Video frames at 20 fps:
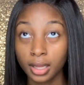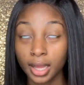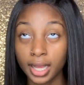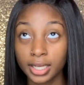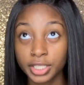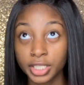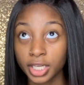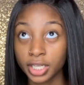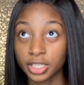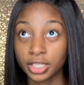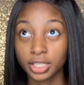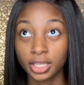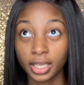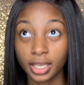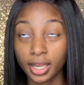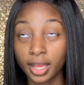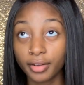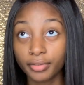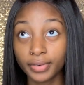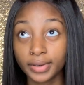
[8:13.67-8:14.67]
I change the
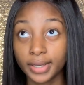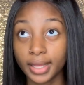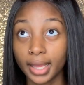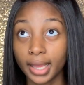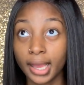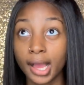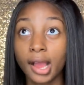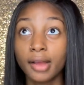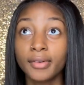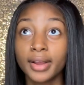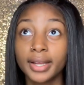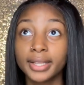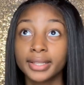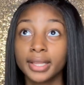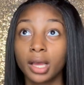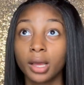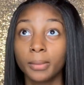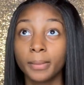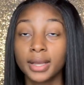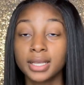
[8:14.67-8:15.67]
date every day. I write
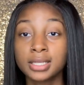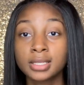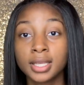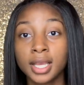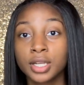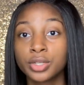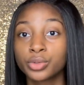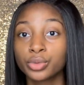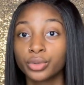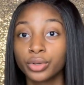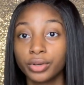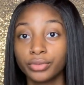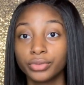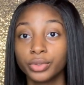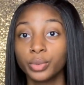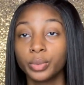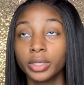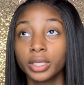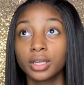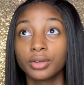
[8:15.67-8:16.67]
down my schedule of
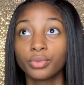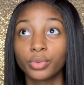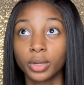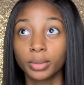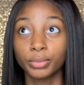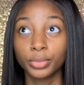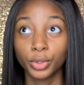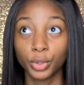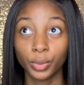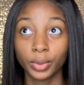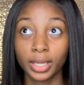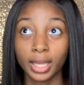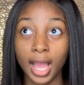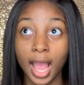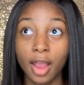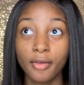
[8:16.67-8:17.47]
the week of what I'm doing.